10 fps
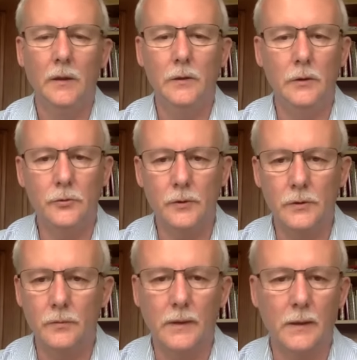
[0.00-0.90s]

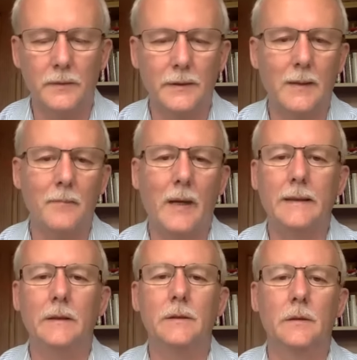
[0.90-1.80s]
nutrients were able to get back
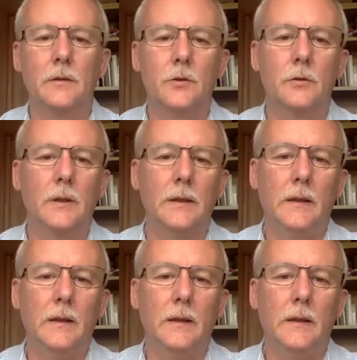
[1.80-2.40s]
into the tree.